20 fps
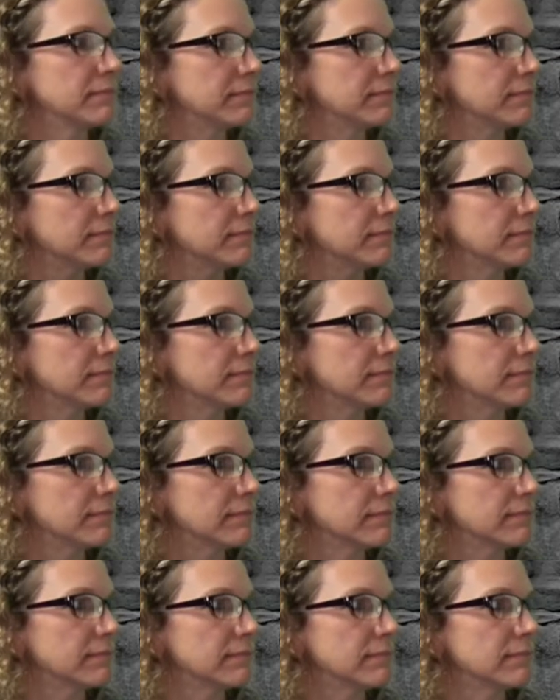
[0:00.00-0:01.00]

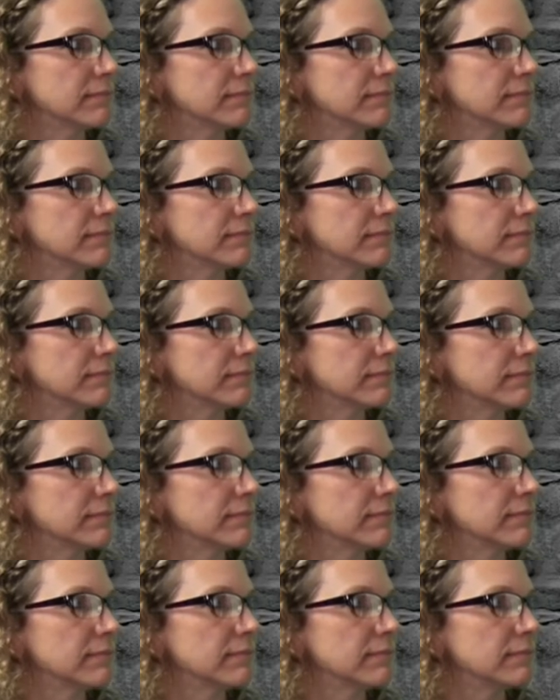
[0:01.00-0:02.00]

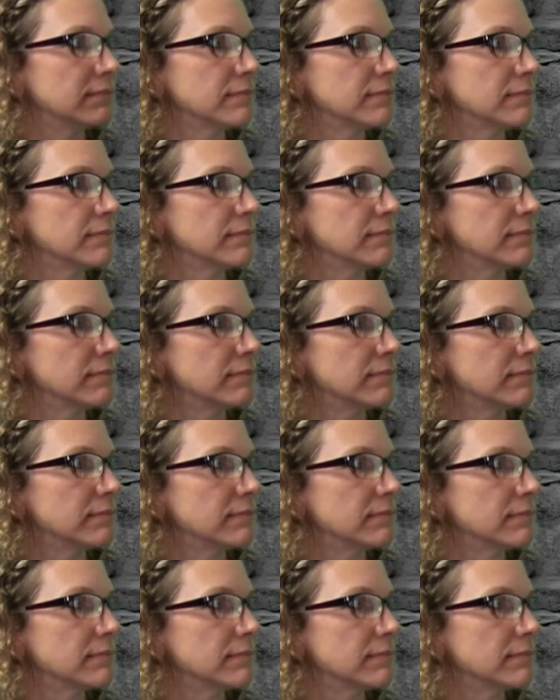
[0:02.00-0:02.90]
(not speaking)